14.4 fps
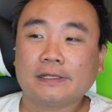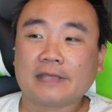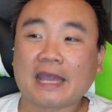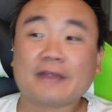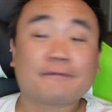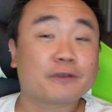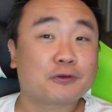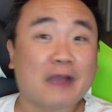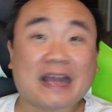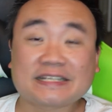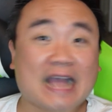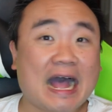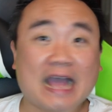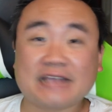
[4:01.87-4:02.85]
And if your
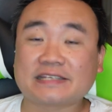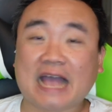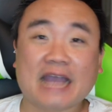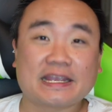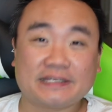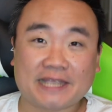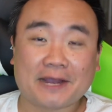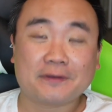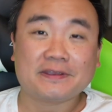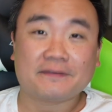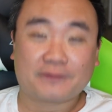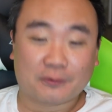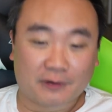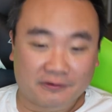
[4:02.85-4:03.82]
grass dies, I can tell
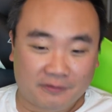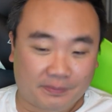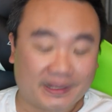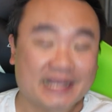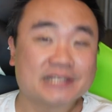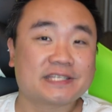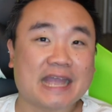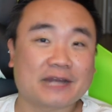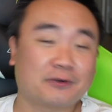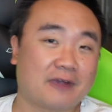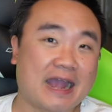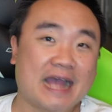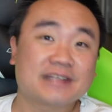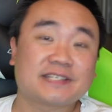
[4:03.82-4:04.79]
you, if you want to replace dead
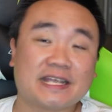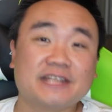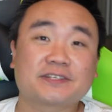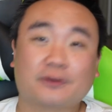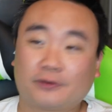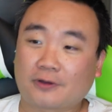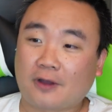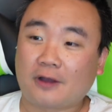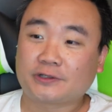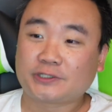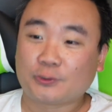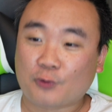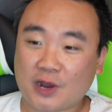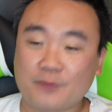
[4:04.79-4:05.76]
grass, it's going to
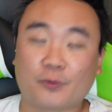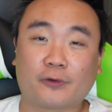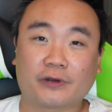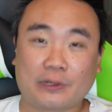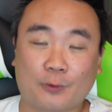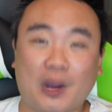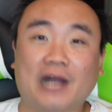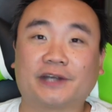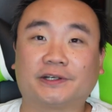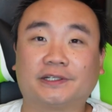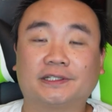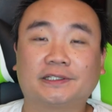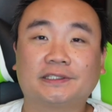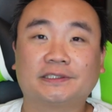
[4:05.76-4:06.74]
cost you way more than the
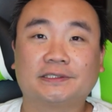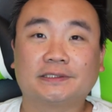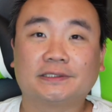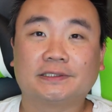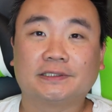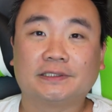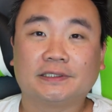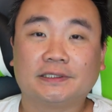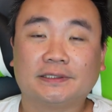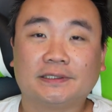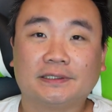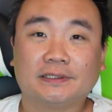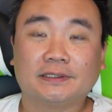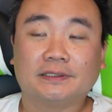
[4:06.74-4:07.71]
water.
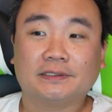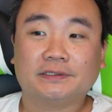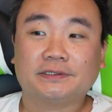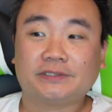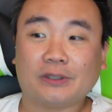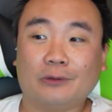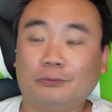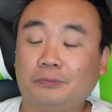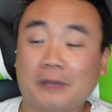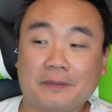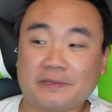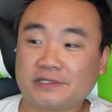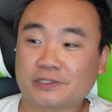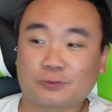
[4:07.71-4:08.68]
So,
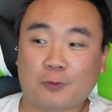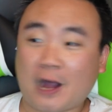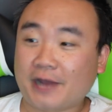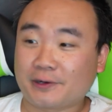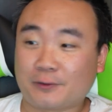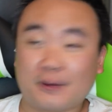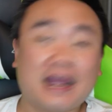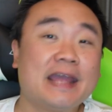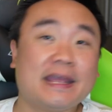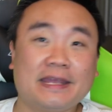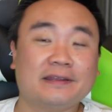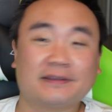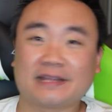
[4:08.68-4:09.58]
I mean, just water away.